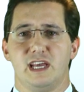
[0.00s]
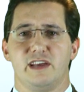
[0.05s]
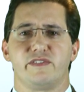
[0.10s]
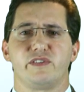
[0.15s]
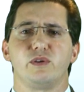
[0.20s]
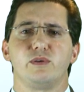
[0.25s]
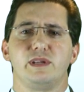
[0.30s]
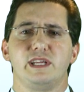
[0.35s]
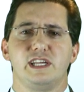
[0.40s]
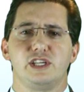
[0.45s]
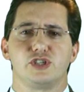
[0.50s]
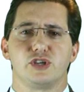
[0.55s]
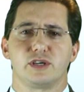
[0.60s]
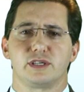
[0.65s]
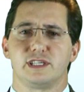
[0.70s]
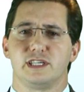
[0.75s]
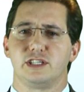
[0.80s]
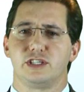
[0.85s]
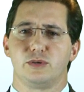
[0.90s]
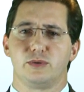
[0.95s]
If you
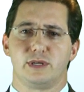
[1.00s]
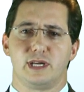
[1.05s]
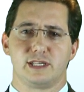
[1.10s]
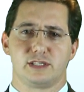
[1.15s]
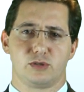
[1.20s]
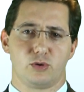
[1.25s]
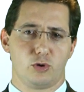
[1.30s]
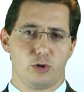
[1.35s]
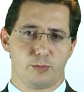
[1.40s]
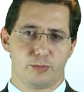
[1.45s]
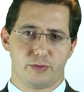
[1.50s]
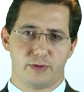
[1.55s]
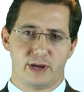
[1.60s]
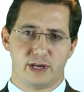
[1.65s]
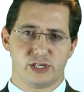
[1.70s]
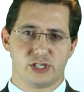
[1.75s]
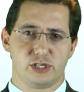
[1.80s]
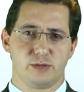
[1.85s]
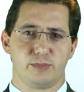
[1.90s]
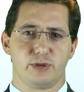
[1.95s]
knee-jerked into an S
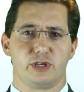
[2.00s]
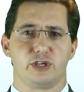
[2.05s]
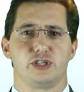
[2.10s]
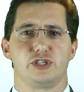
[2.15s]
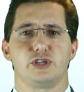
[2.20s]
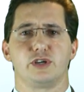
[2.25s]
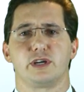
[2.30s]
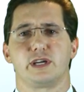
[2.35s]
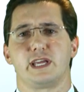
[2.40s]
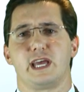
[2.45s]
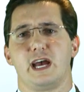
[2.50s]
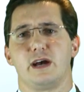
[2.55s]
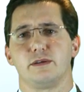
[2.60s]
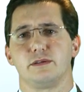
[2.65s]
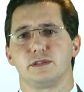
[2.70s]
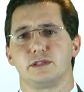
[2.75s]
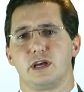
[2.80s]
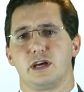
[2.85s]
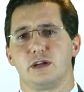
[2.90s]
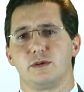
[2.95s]
corporation because your
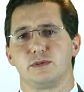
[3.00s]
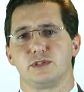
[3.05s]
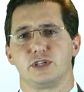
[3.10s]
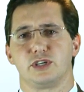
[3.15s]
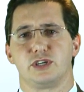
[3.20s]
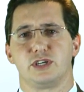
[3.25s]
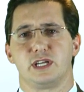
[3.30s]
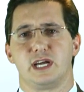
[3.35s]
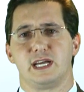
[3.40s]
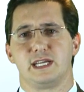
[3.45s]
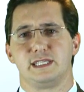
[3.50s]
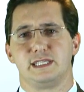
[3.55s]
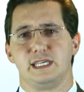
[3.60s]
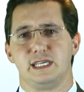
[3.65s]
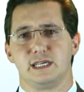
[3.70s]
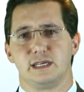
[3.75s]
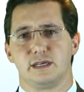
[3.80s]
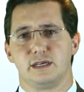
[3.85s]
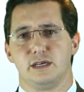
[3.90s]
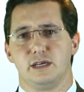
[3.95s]
accountant thought it was a good
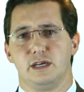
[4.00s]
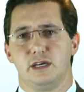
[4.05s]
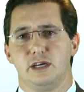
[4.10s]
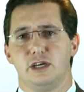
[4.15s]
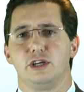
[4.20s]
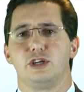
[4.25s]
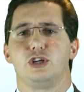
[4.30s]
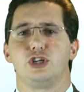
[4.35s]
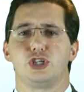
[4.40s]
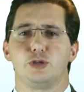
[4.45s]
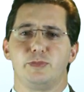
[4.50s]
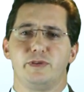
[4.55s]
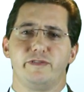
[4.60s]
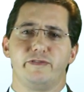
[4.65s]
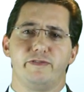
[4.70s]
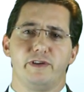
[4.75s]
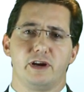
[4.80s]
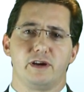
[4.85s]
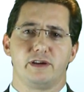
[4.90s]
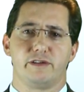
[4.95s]
idea, you should be
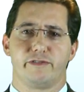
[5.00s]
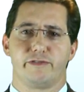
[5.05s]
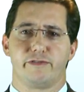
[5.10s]
very